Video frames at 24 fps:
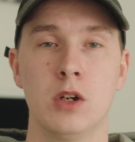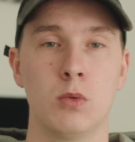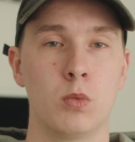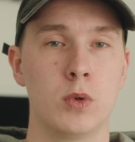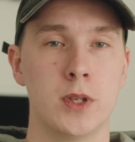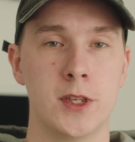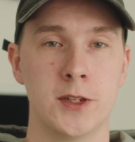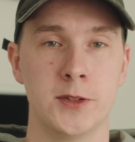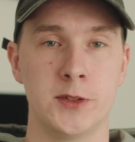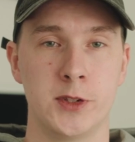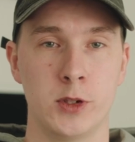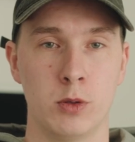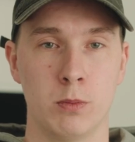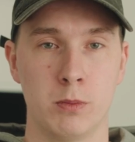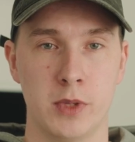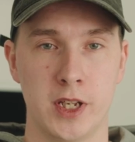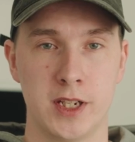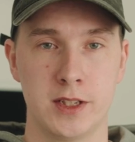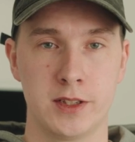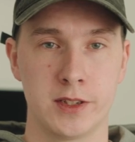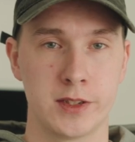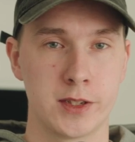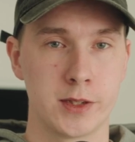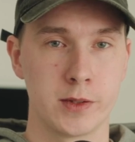with a zoom
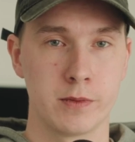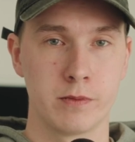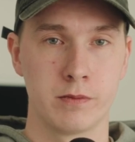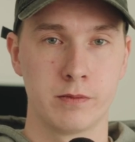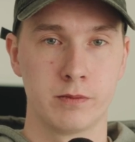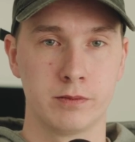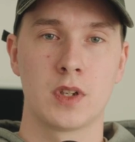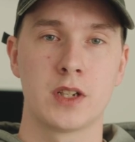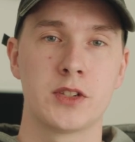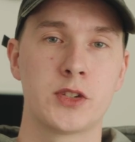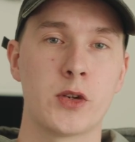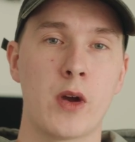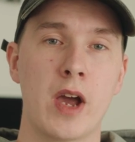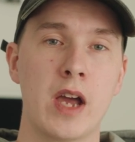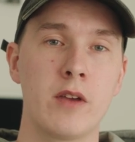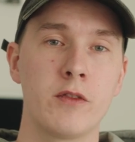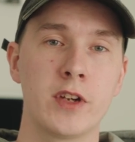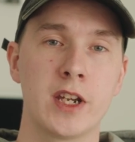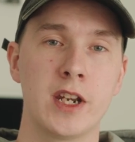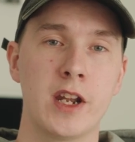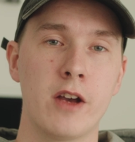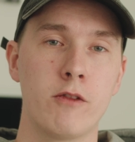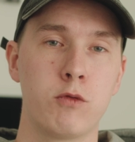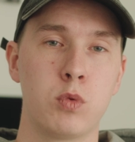lens. So having
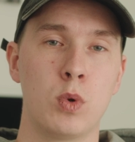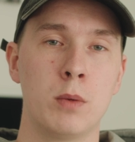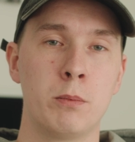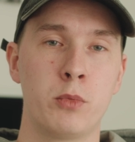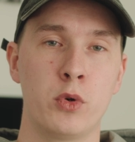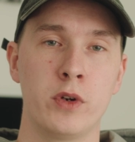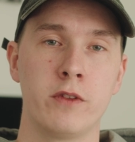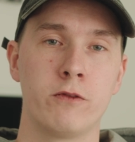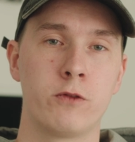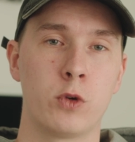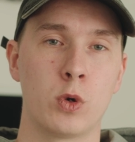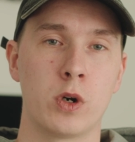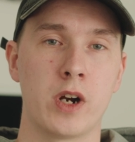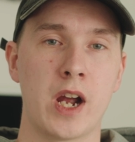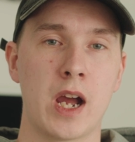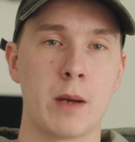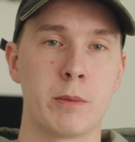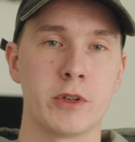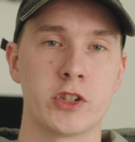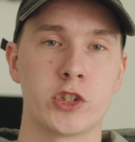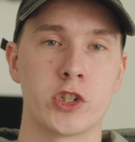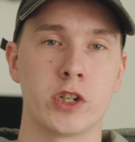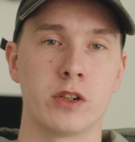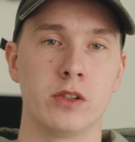enough 1.4
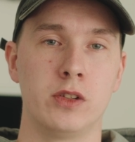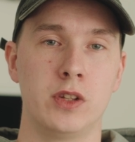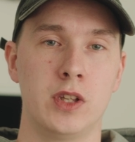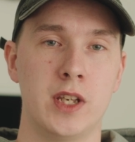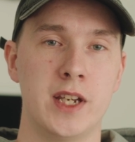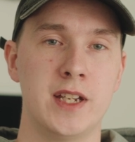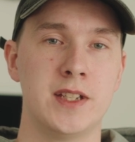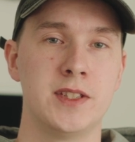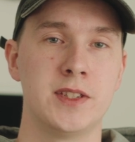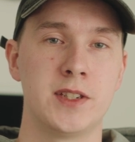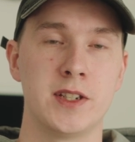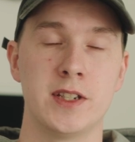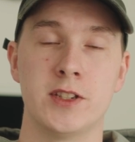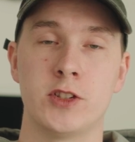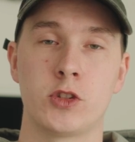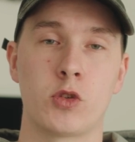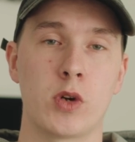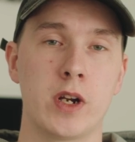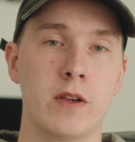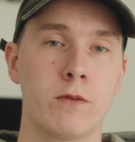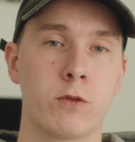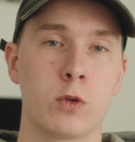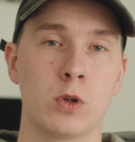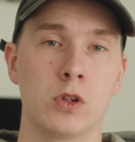aperture lens is
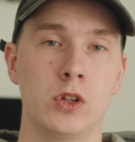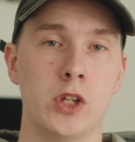great for